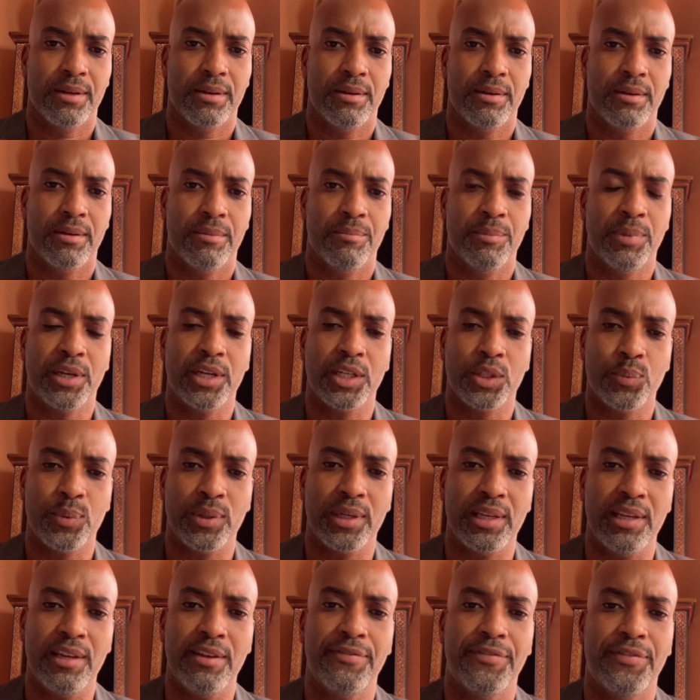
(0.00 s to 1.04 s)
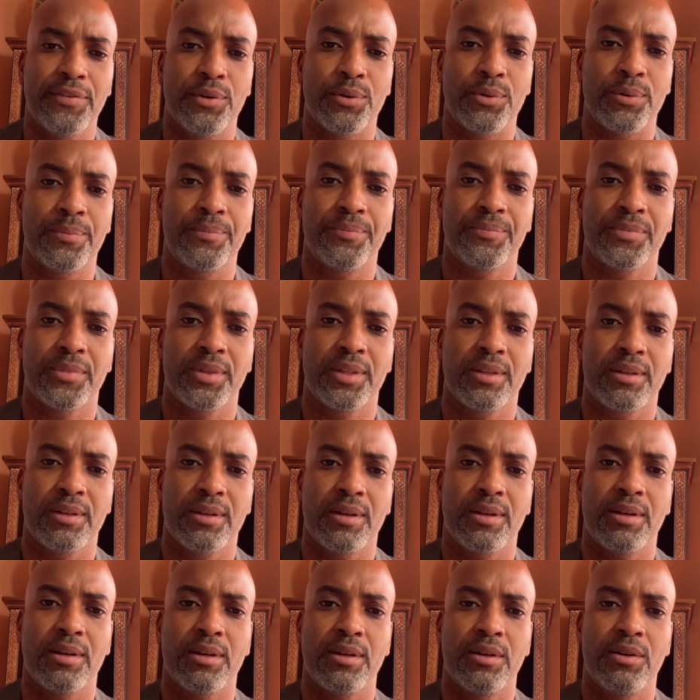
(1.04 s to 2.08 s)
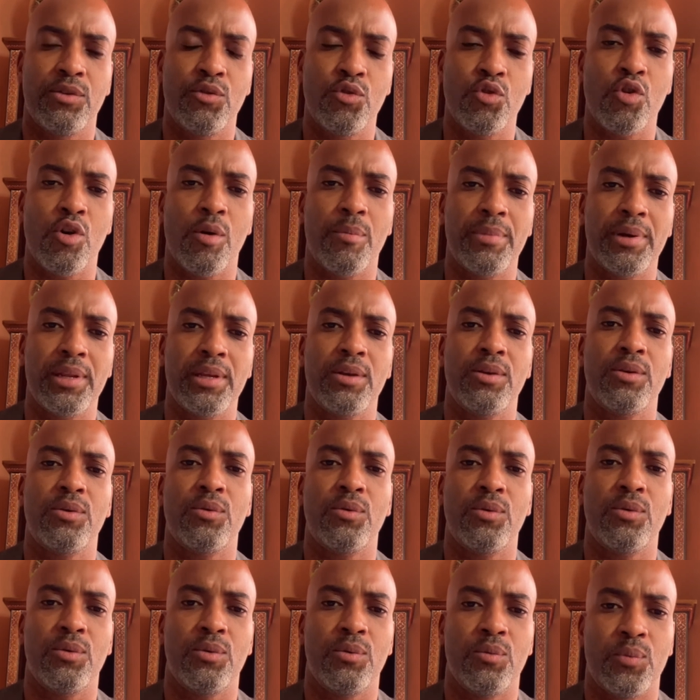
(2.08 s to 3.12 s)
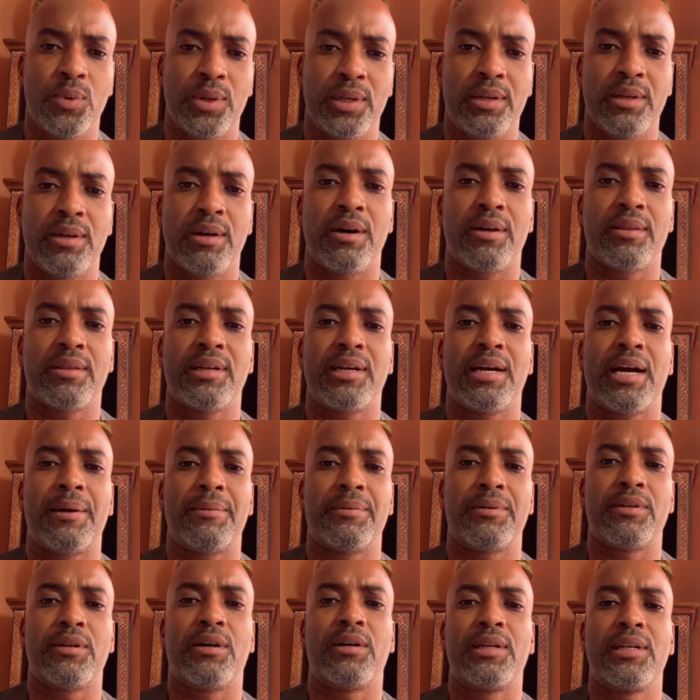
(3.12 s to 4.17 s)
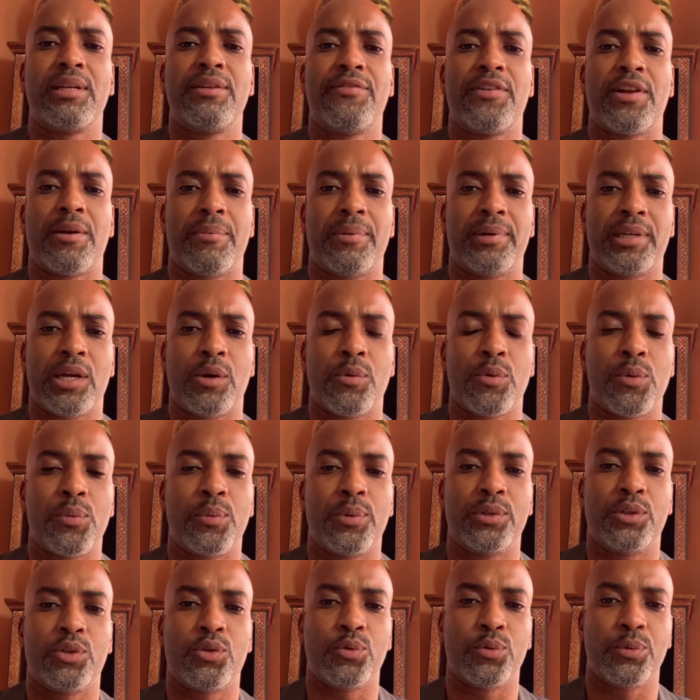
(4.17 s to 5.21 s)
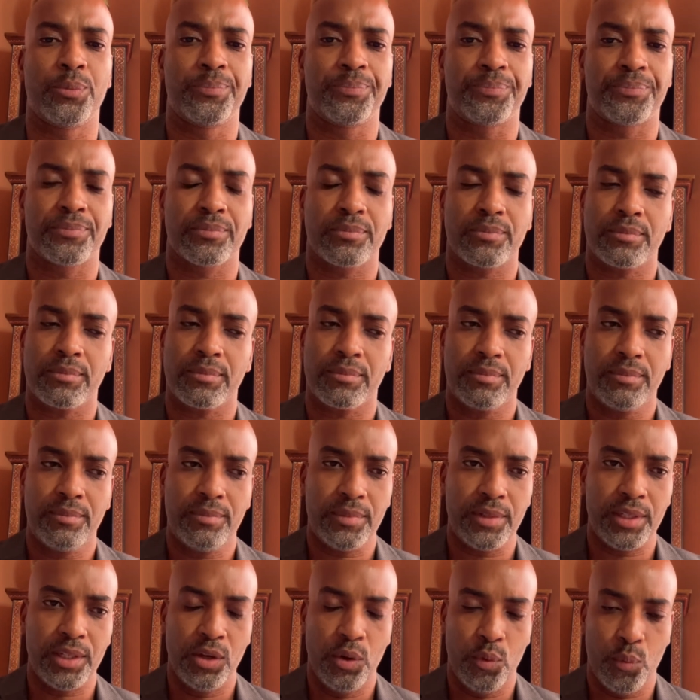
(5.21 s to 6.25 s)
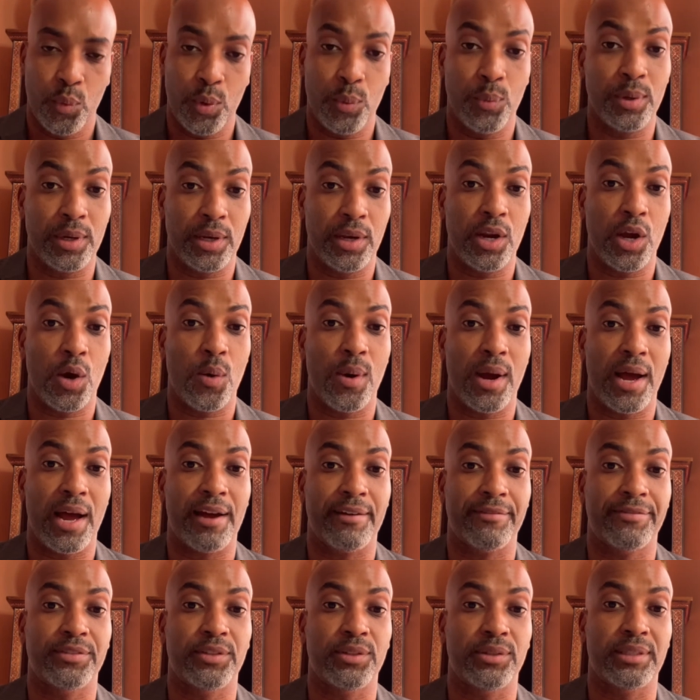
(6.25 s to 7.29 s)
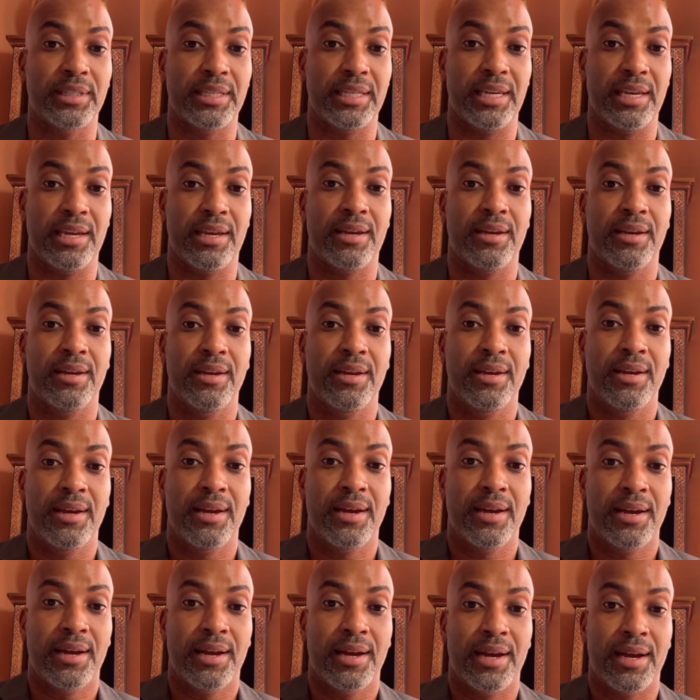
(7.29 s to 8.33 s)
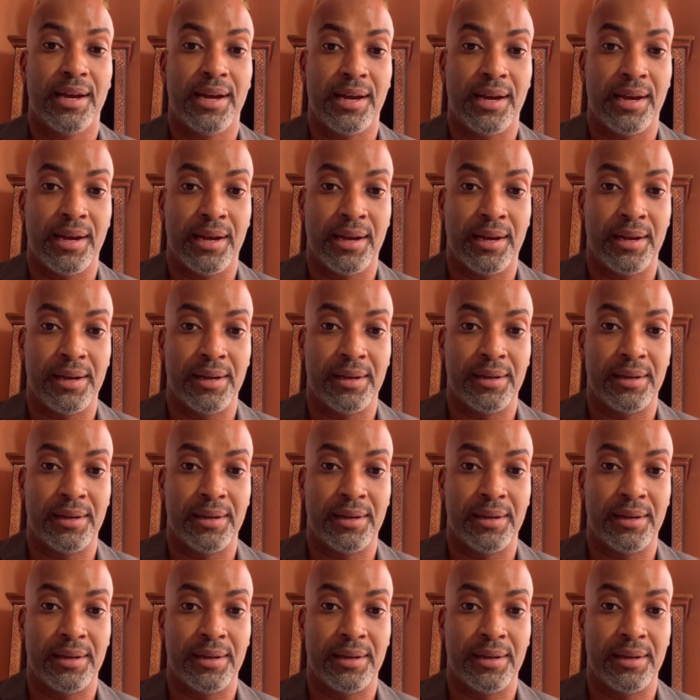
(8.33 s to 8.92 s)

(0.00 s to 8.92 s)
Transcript: Because with eFlow, normally with the other development that we would do, we would now have to take a